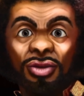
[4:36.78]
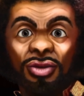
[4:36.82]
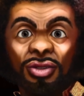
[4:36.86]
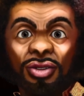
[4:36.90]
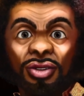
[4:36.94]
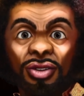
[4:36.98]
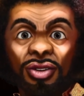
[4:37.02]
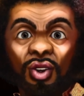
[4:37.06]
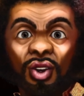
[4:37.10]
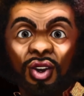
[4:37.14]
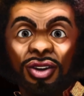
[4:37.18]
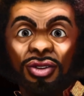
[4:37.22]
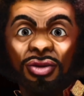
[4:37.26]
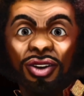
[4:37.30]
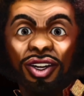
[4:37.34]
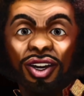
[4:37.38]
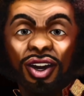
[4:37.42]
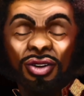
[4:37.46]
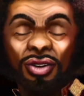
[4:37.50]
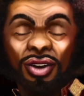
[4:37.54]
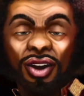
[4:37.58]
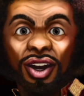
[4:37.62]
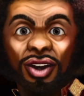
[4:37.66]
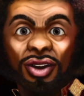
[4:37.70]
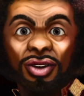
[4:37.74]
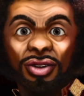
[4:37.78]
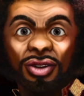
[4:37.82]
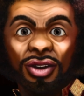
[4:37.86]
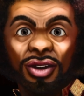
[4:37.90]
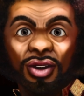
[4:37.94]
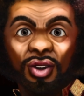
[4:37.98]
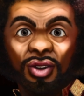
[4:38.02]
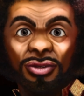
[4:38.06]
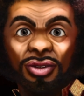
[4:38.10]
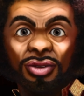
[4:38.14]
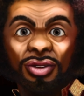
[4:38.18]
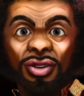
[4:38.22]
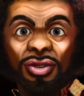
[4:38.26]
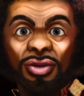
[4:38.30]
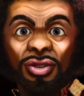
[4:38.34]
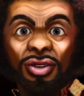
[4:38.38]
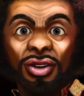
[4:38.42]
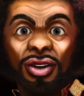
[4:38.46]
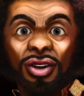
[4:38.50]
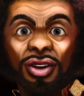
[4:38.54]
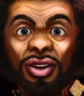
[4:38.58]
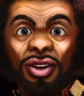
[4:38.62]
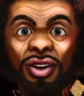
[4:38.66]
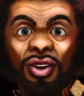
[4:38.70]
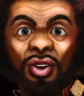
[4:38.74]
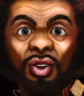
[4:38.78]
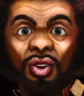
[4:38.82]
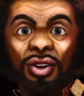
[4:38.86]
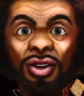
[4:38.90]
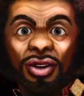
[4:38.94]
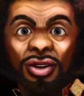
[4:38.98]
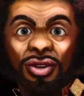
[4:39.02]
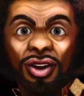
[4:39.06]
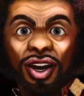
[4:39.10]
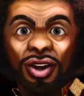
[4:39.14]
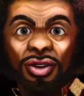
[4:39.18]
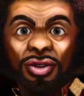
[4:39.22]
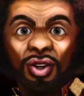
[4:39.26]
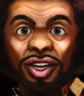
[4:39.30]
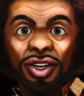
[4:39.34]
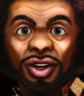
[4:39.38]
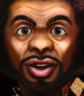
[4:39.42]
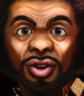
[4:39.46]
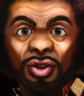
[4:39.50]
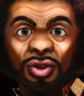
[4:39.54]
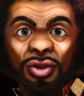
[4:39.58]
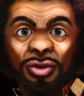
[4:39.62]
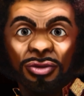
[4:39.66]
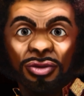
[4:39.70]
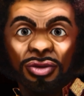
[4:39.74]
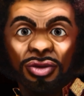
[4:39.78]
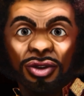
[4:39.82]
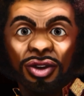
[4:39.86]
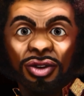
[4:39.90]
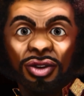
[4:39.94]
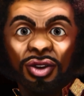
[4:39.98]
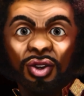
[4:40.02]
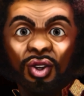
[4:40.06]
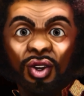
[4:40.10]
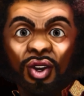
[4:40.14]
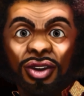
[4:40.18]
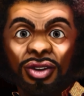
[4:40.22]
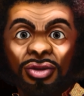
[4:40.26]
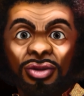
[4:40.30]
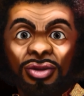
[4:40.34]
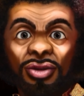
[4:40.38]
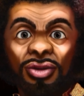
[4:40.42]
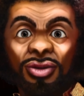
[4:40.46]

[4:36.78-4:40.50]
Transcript: She lets him take her from behind at some secluded location.